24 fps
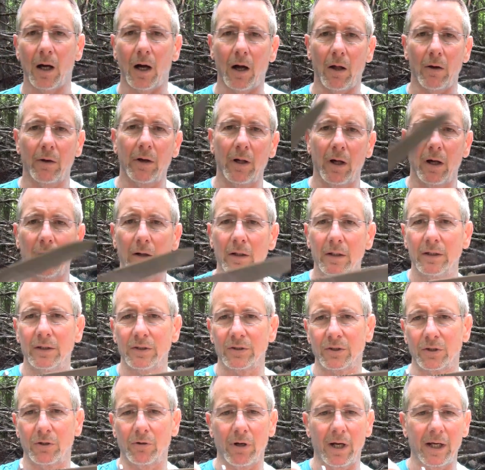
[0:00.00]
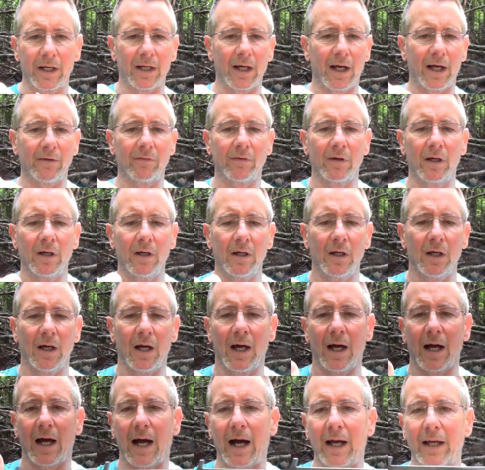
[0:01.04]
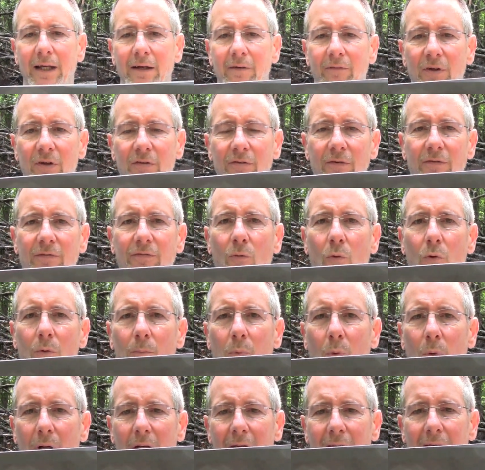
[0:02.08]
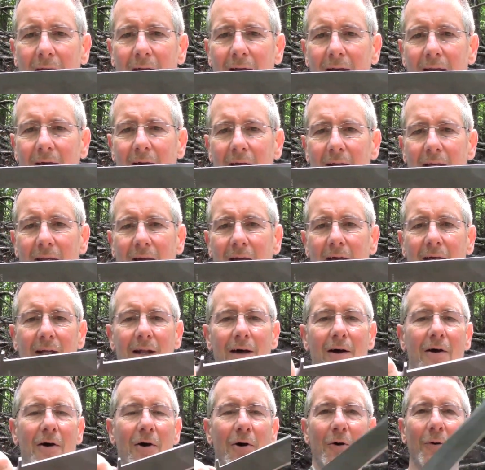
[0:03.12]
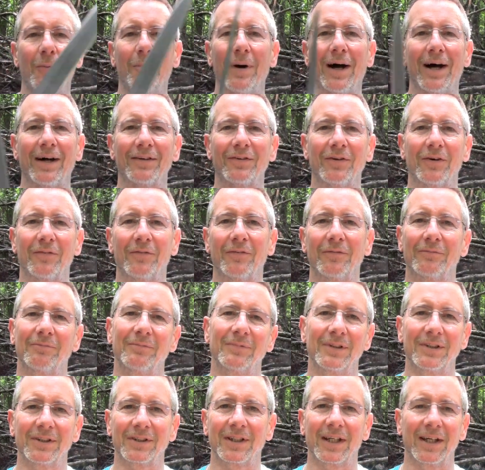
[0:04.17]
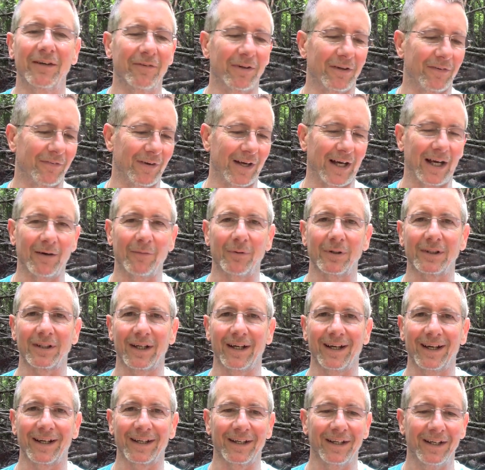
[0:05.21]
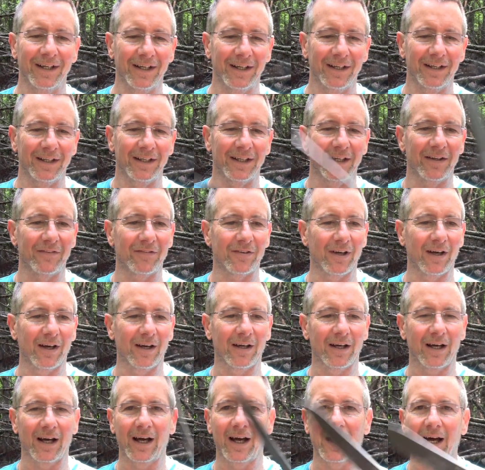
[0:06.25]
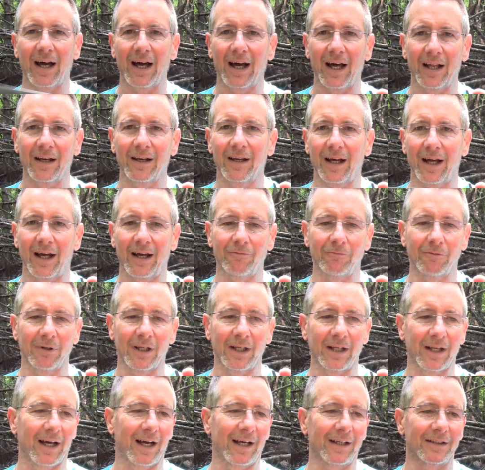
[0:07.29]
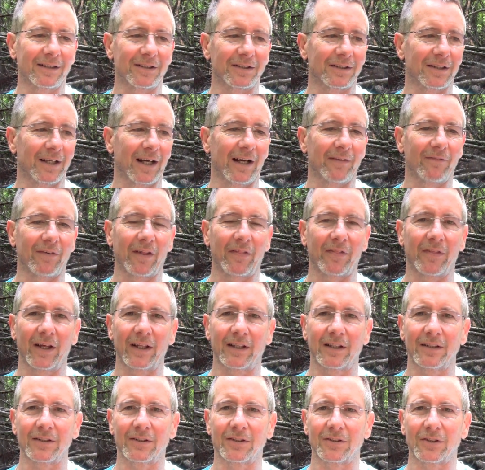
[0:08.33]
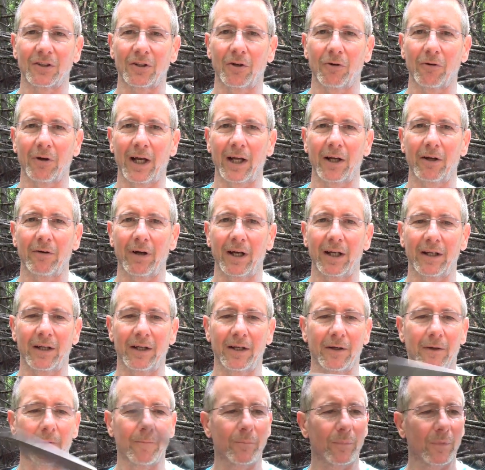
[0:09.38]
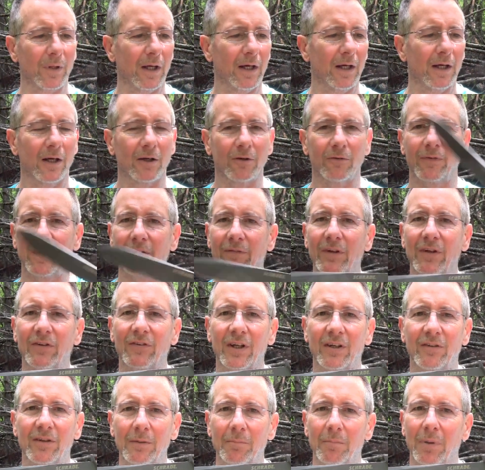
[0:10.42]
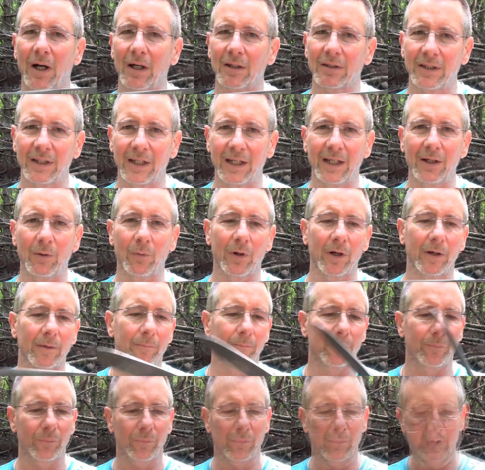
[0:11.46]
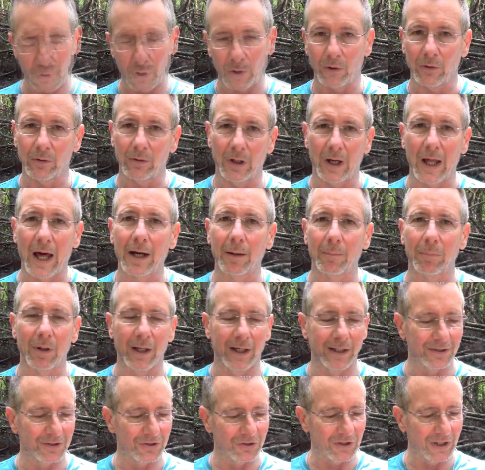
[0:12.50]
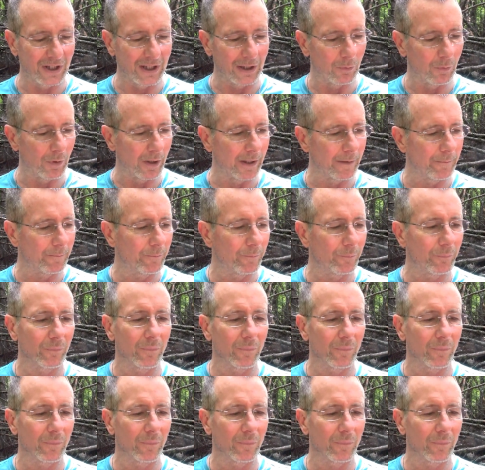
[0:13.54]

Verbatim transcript: All in all, it's a great knife. I give this a four point nine nine nine. Oh my, just give it a five, what the heck. It's a, I, I really like this knife. I think this is a great, great deal. fifty, sixty bucks anywhere, or a lot of places anyway.